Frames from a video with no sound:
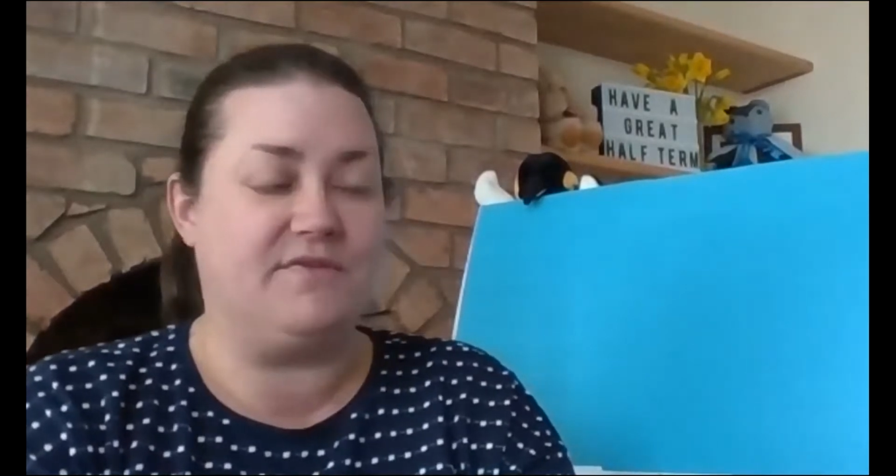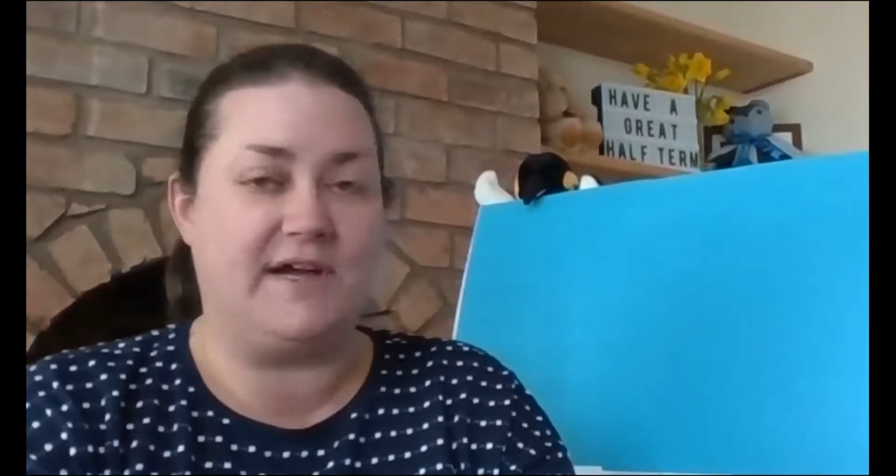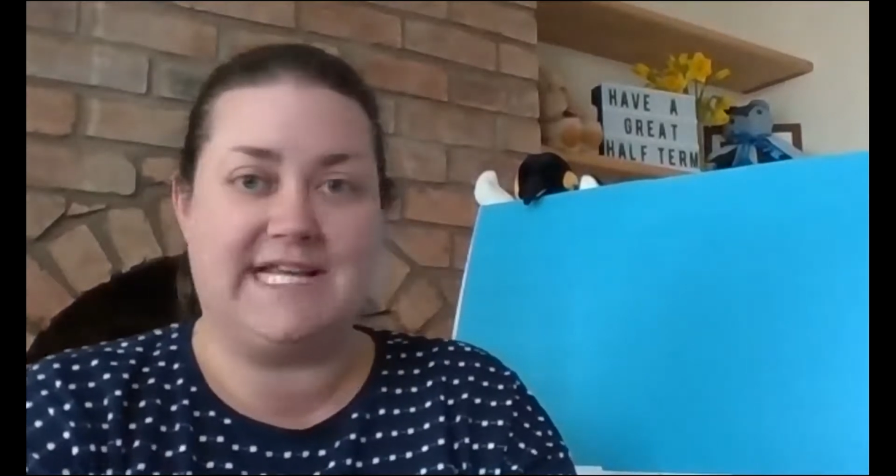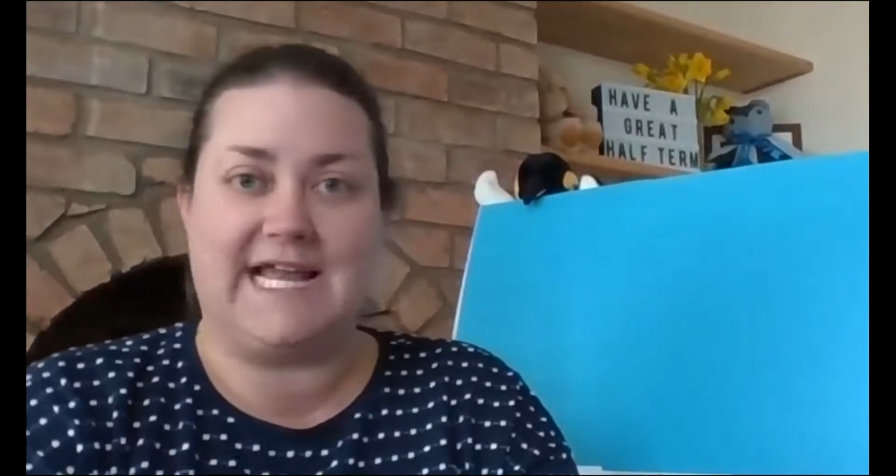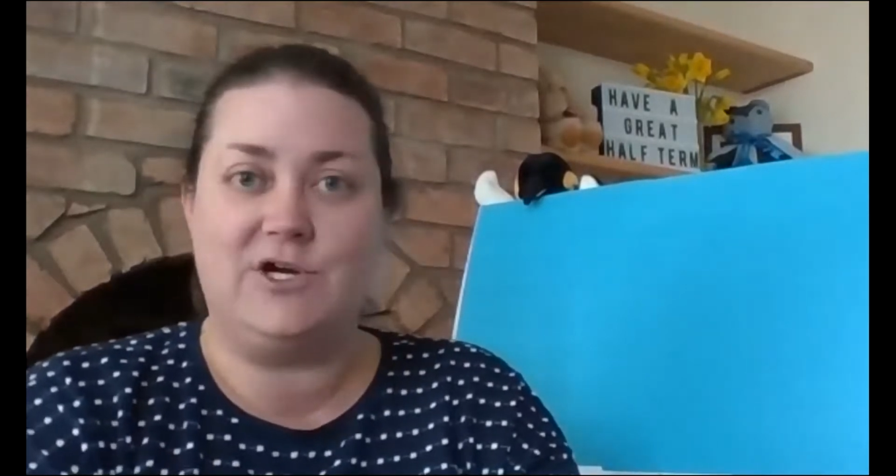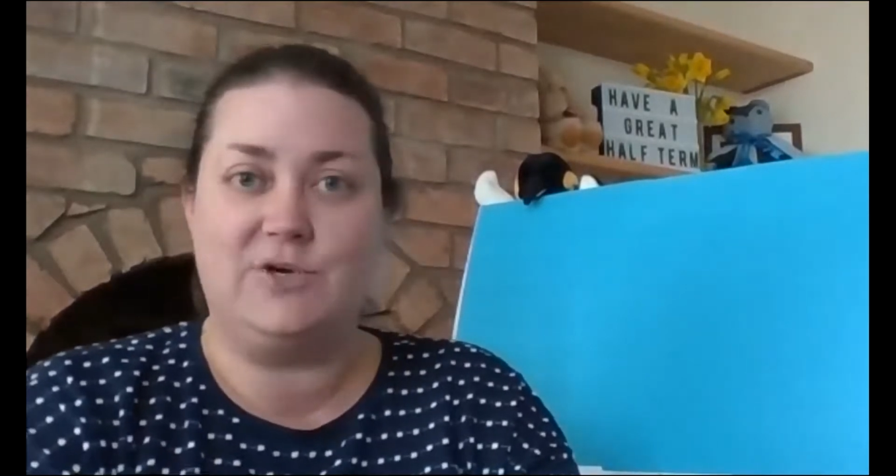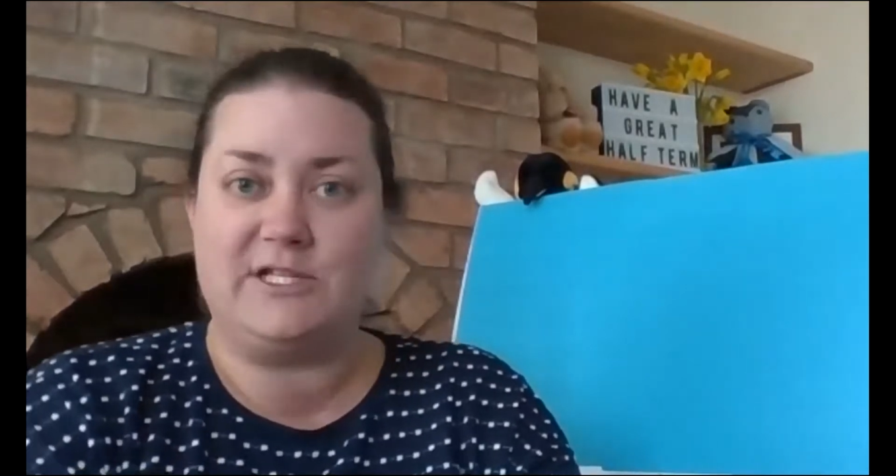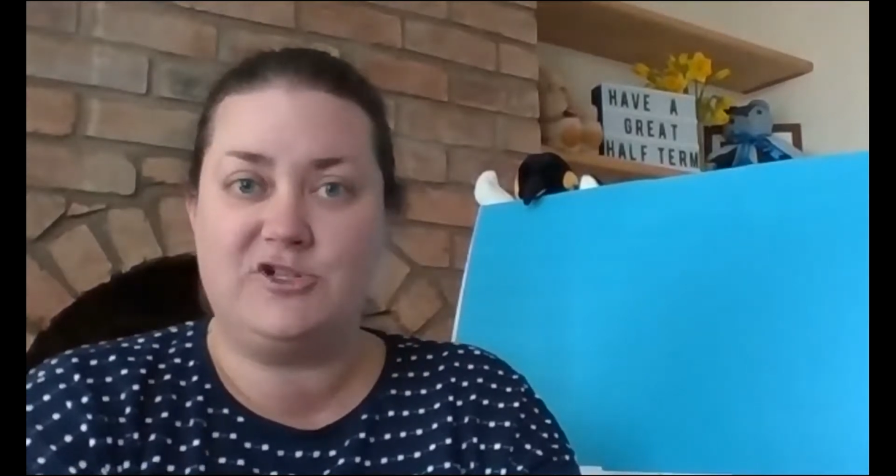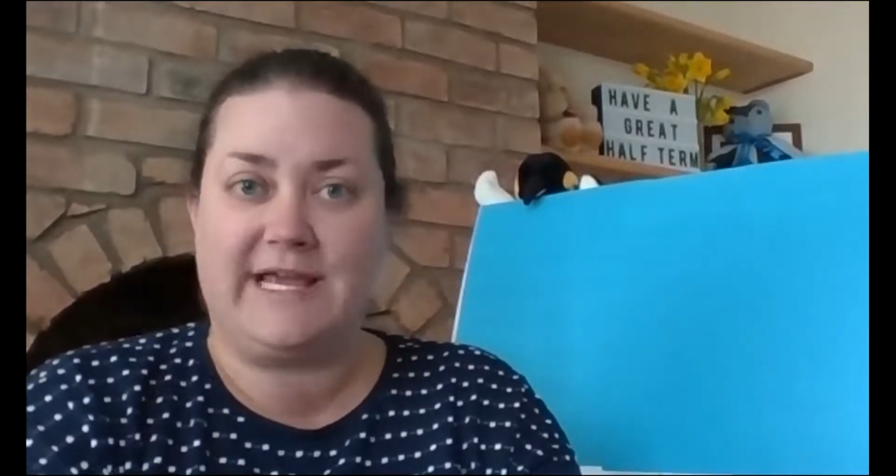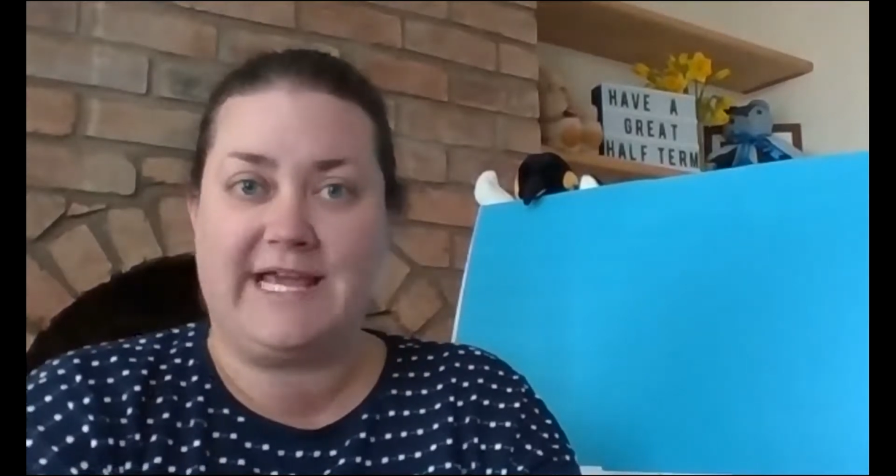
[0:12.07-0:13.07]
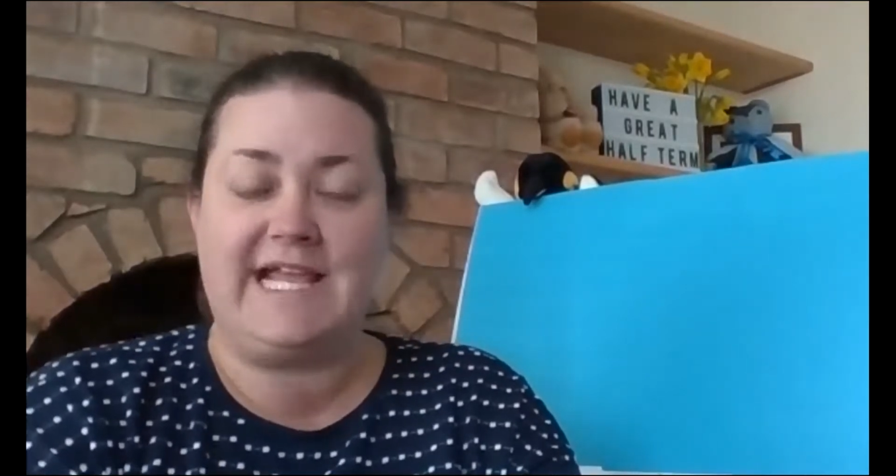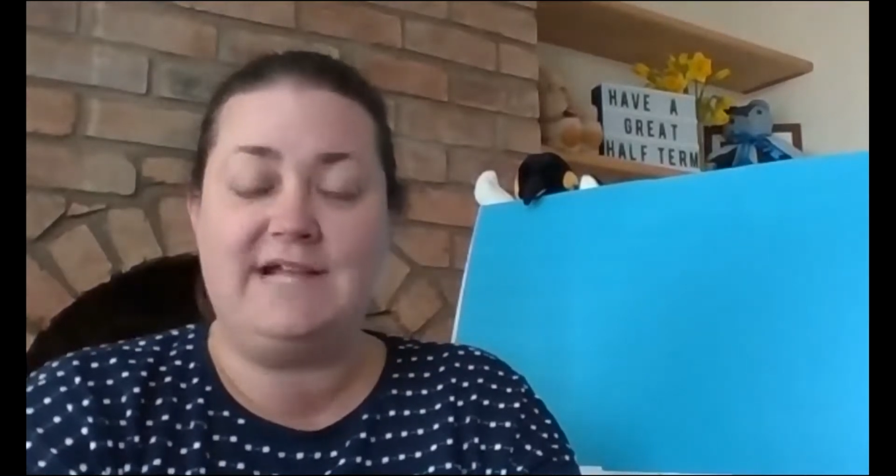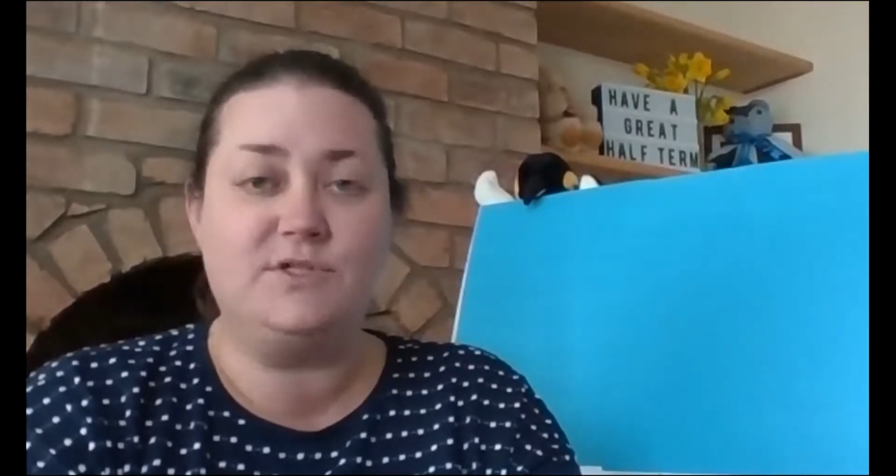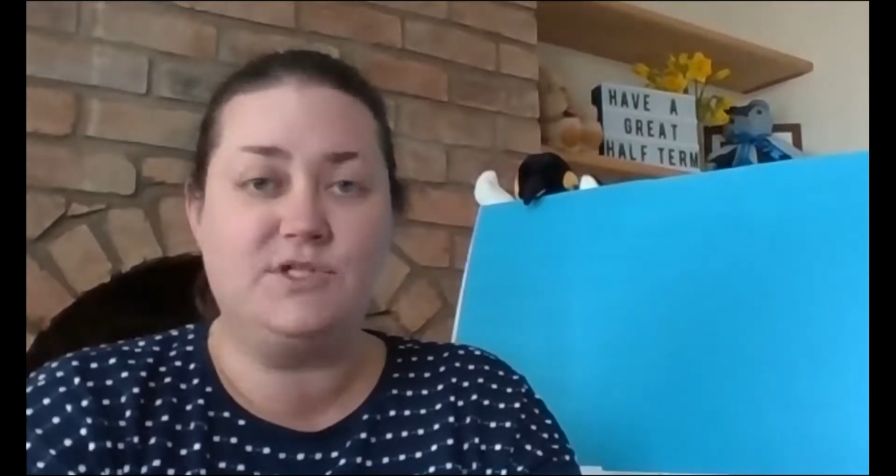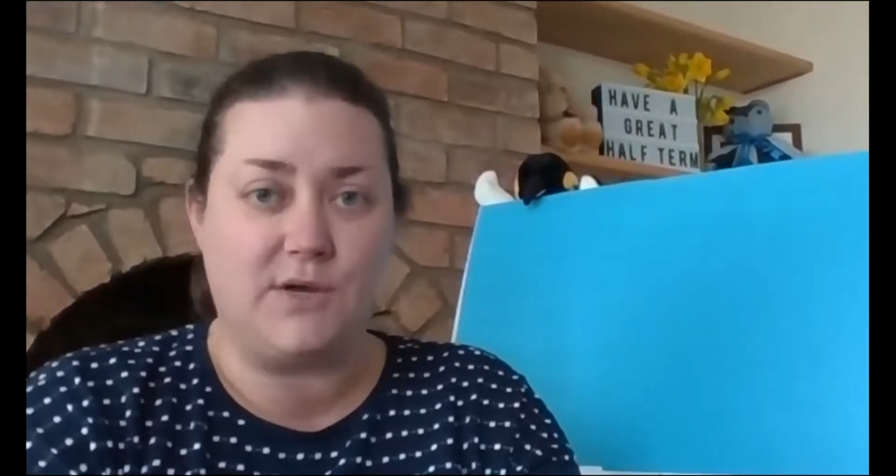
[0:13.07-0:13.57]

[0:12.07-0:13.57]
you're finding it a little bit tricky,